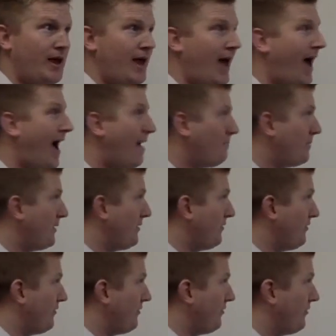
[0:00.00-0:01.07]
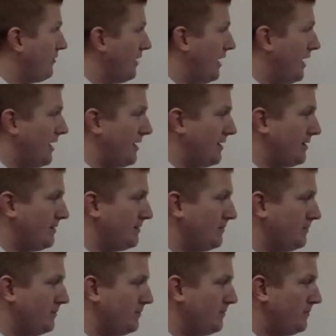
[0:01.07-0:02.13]
happens
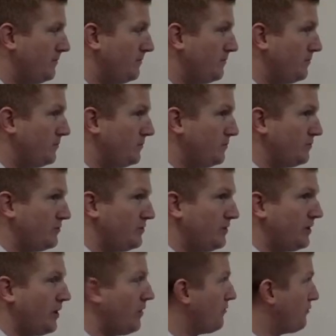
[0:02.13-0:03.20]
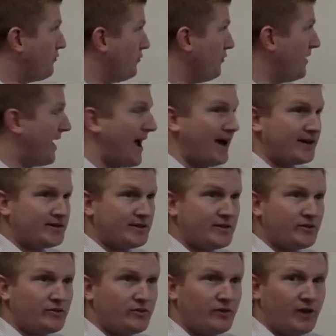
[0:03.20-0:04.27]
to go through the
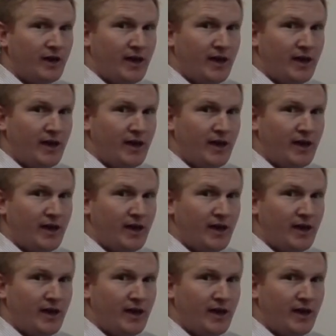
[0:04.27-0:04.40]
axis,